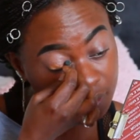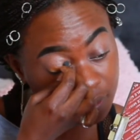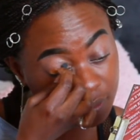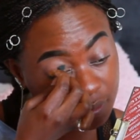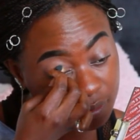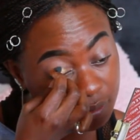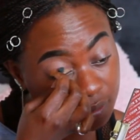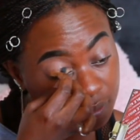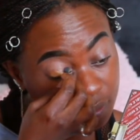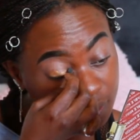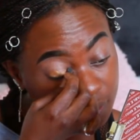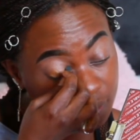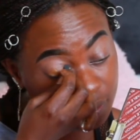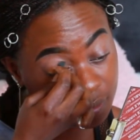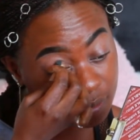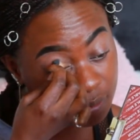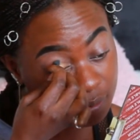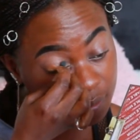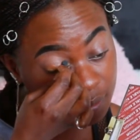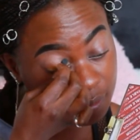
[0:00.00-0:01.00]
So I'm
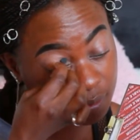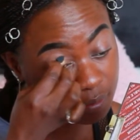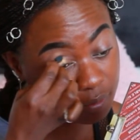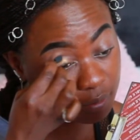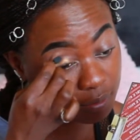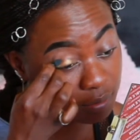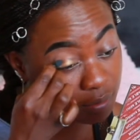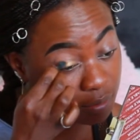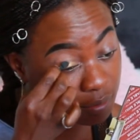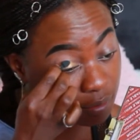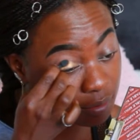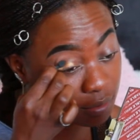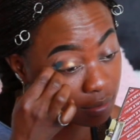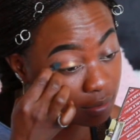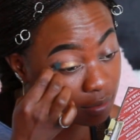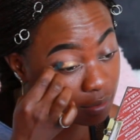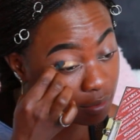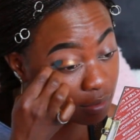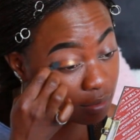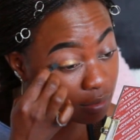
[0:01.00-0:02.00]
just applying the
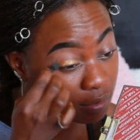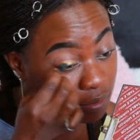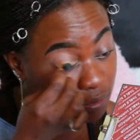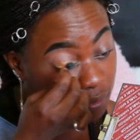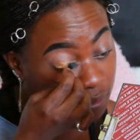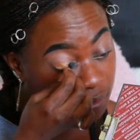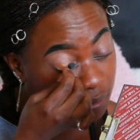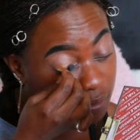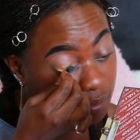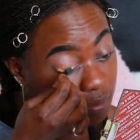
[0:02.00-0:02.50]
gold one,